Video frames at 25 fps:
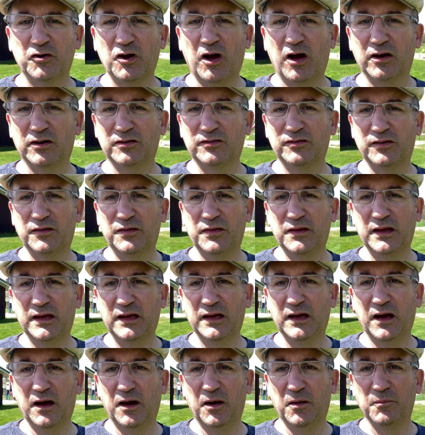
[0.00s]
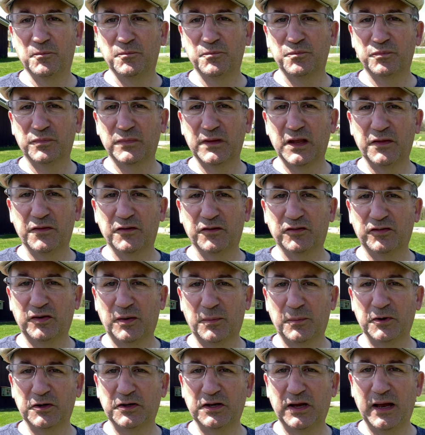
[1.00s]
dogs in the
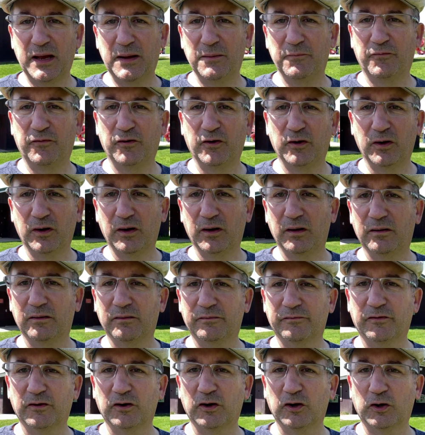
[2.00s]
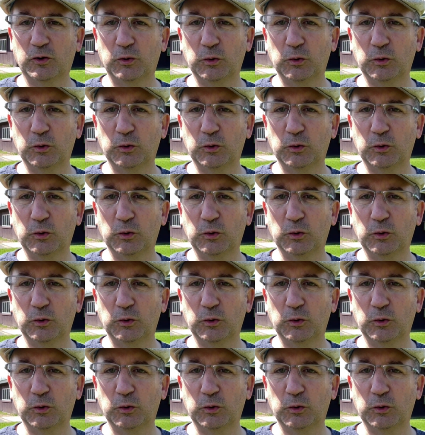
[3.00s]
summertime for a